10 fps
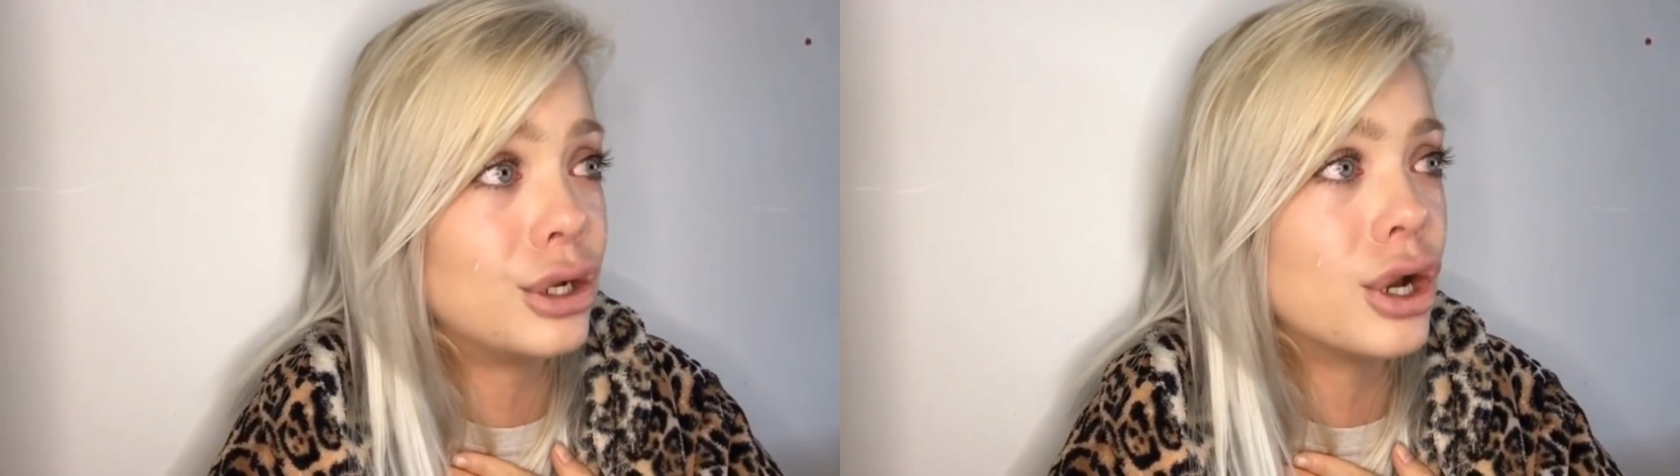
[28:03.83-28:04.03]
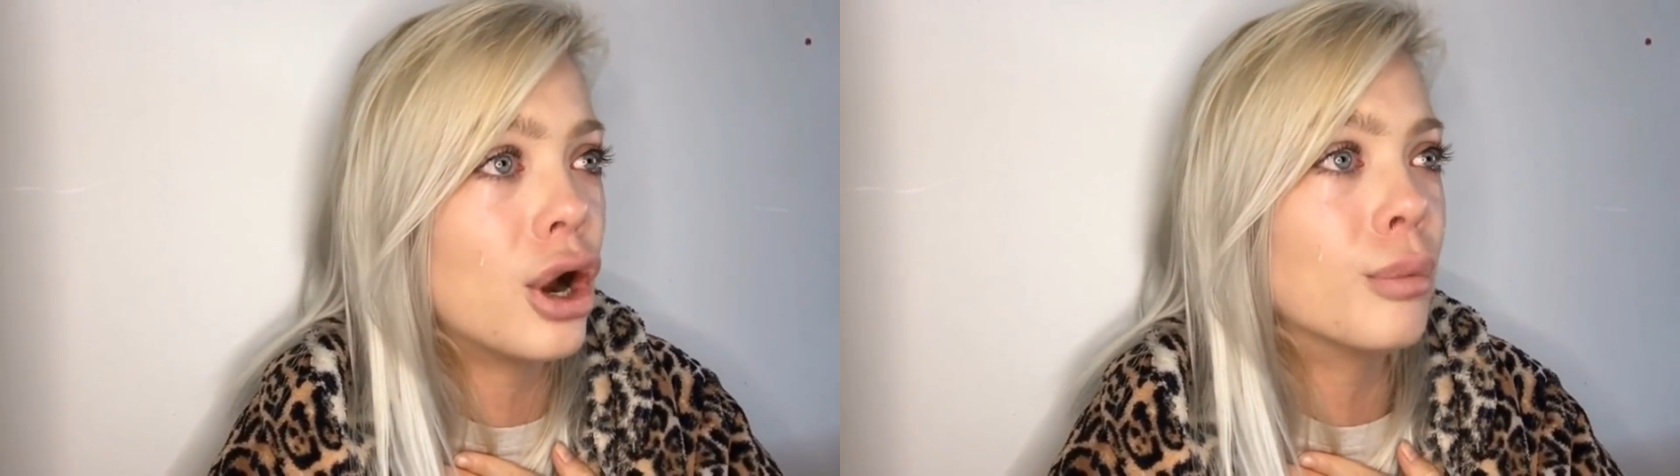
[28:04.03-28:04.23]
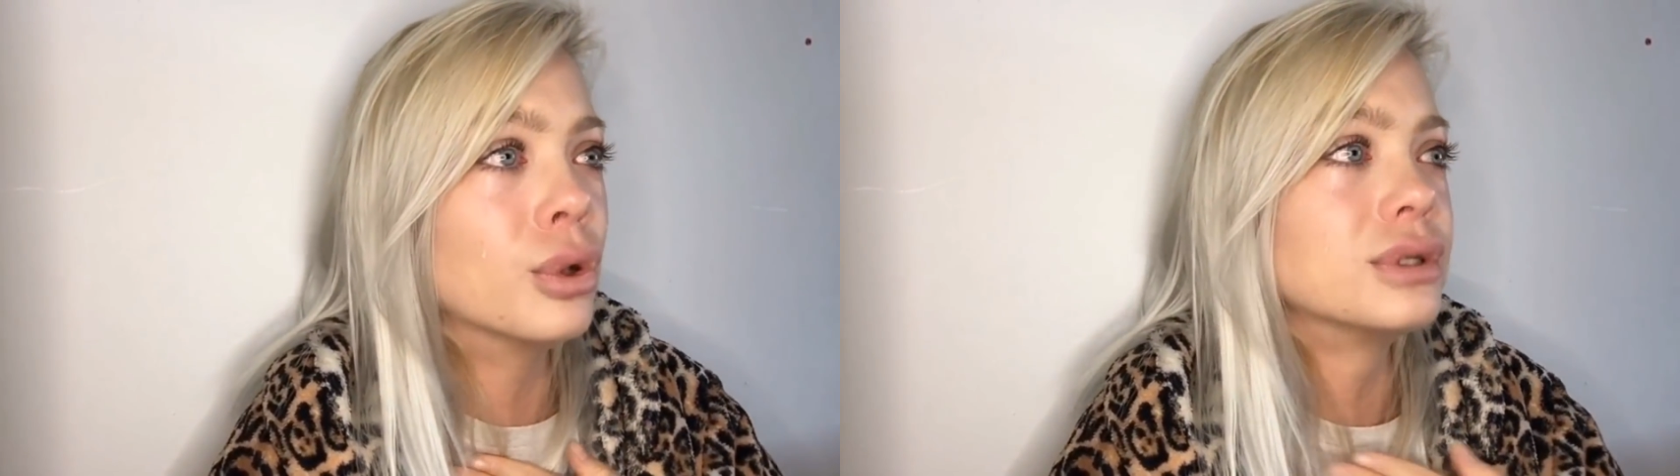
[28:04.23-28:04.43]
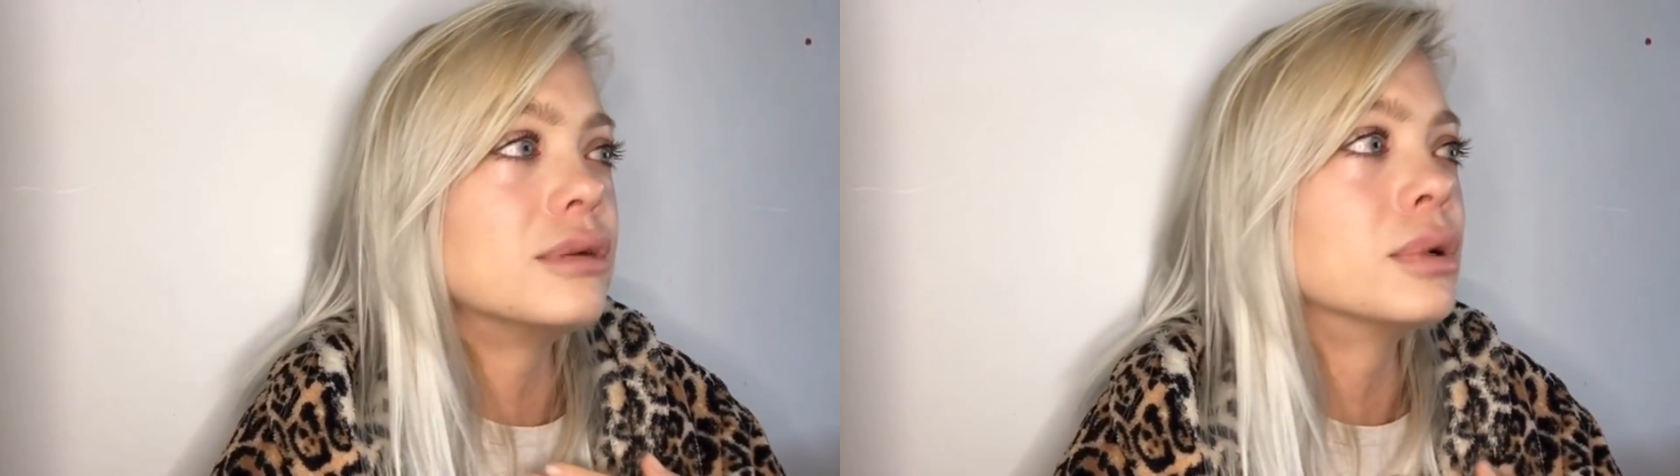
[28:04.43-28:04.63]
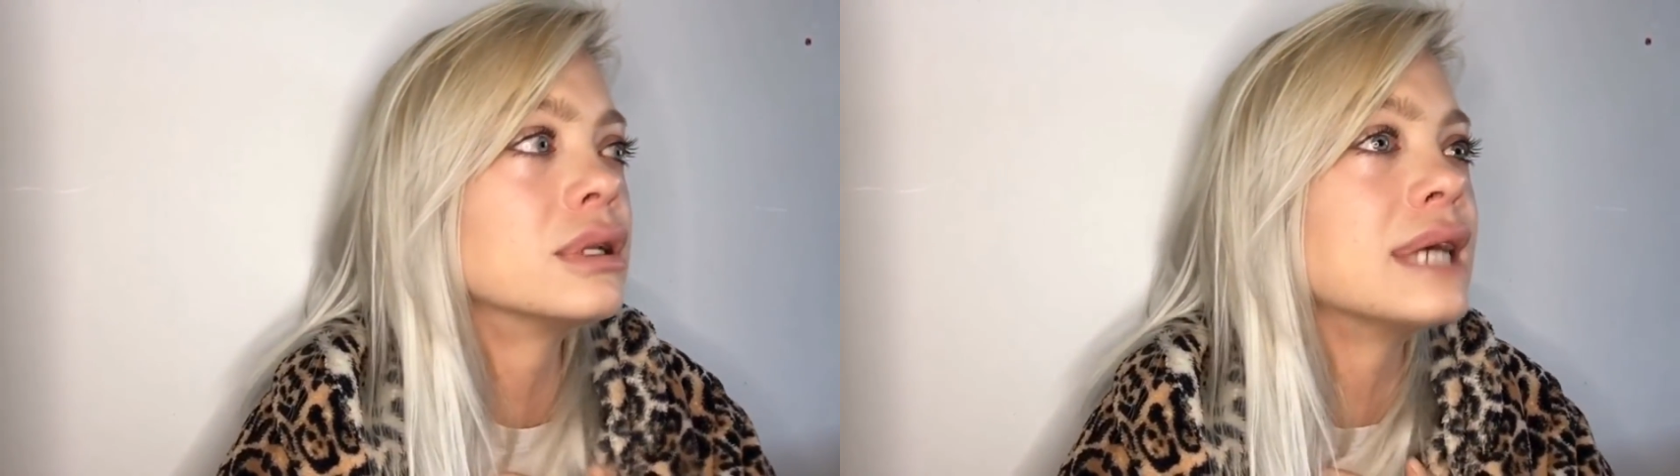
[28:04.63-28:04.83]
no
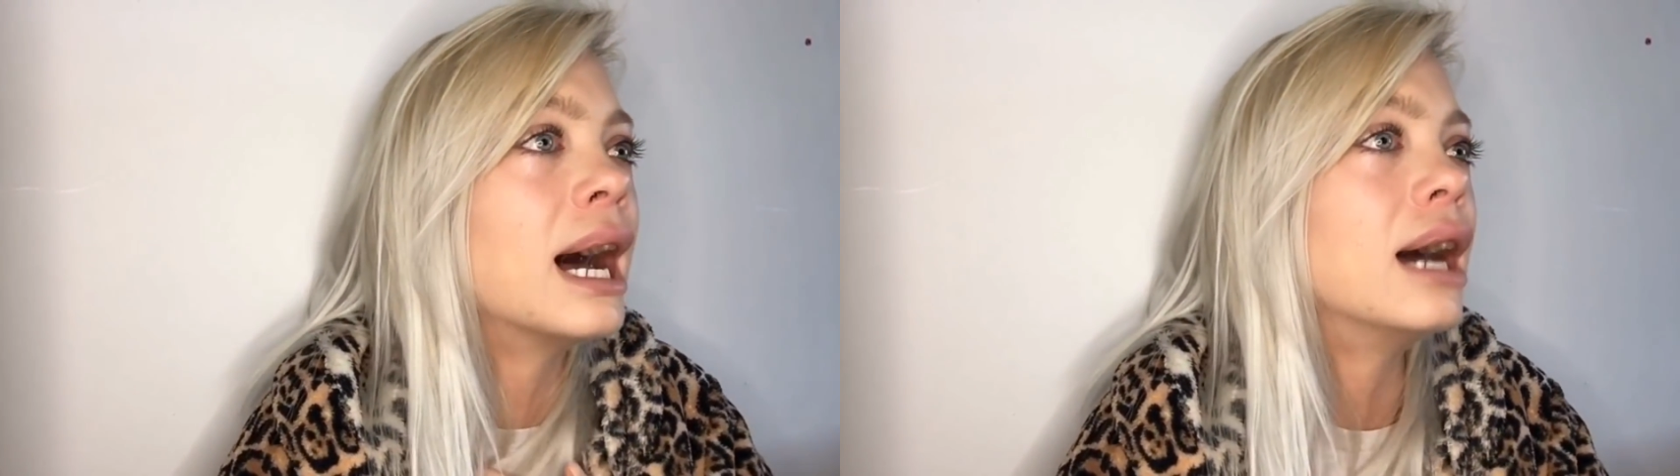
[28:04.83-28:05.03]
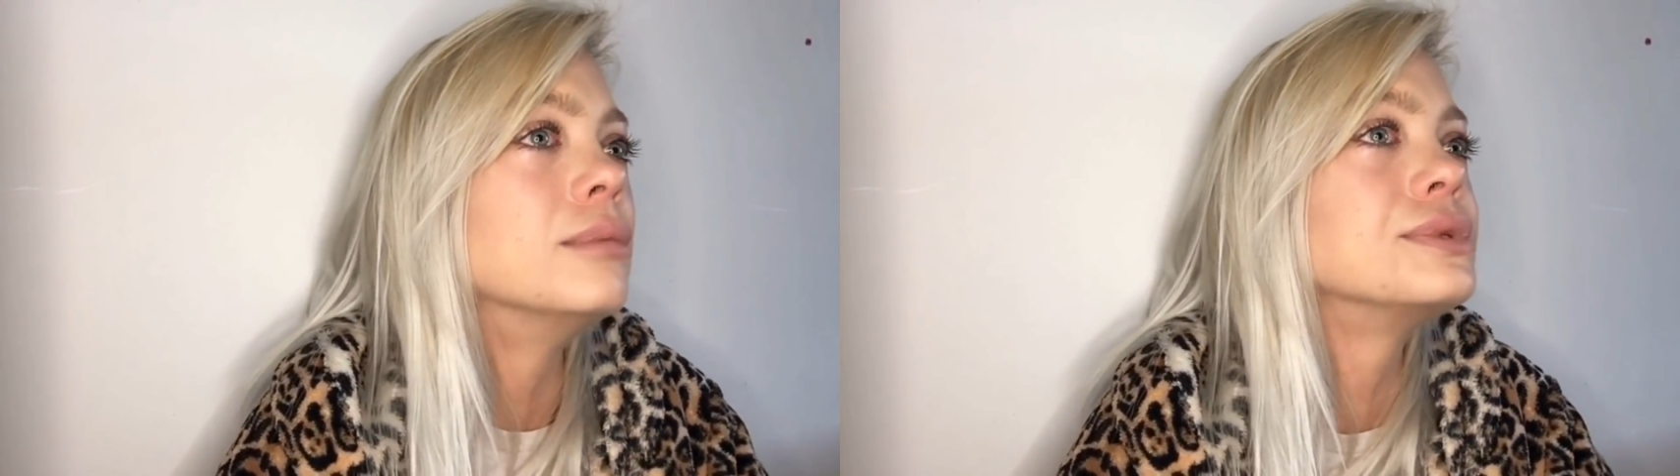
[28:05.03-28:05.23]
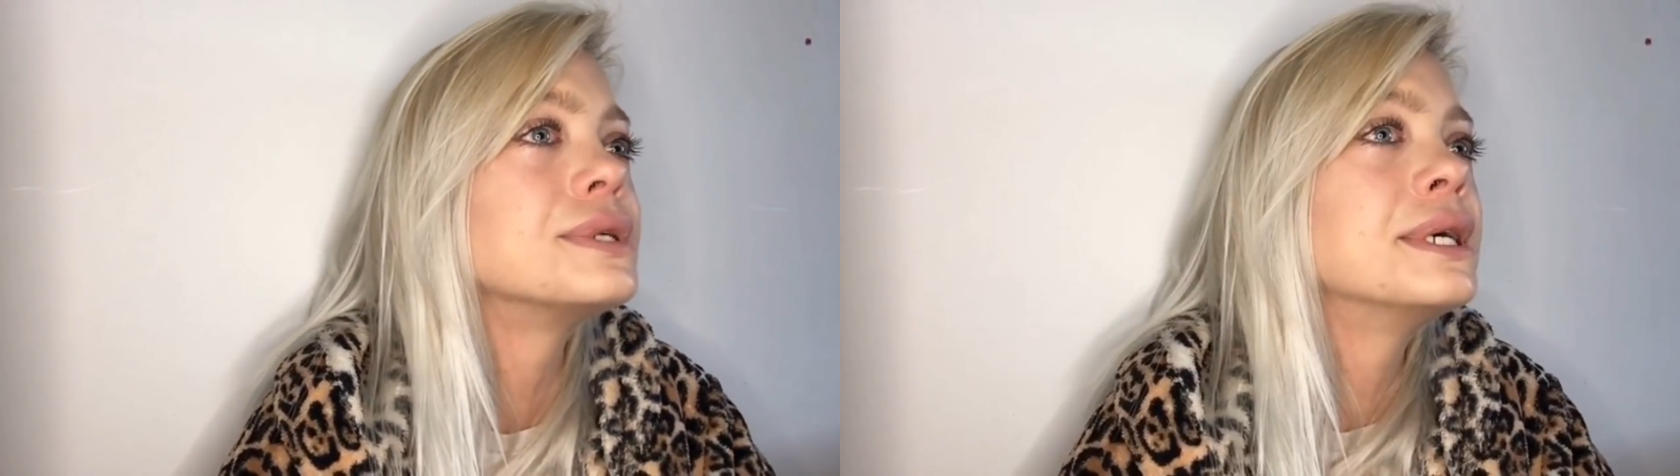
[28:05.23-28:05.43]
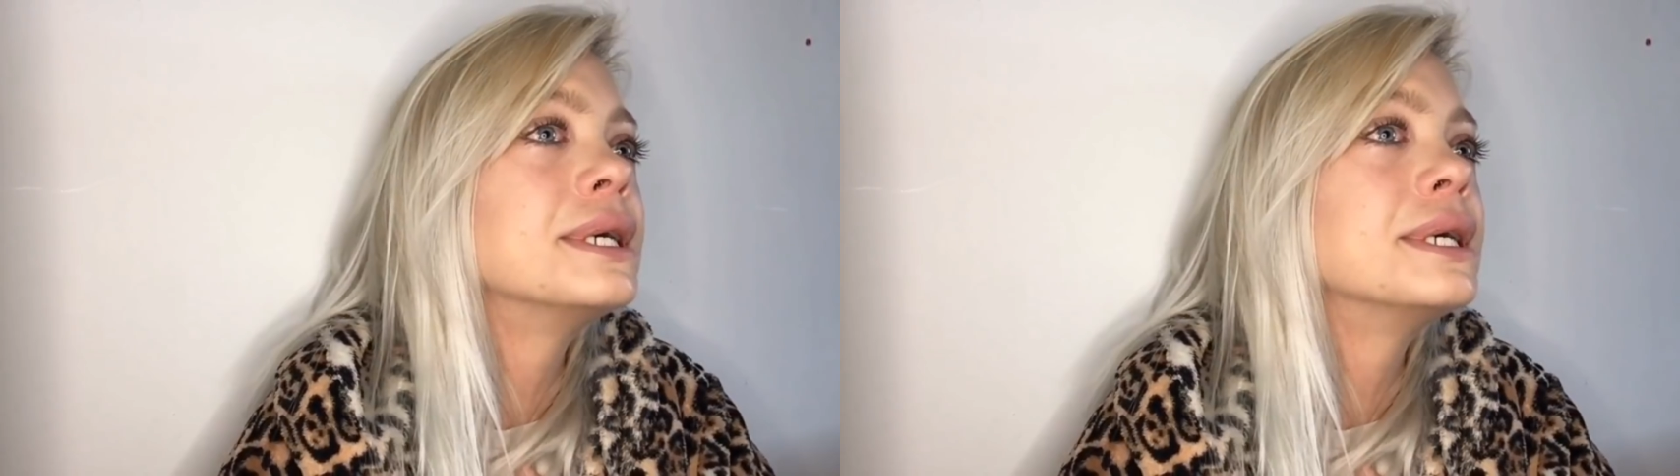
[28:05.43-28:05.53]
multiple times,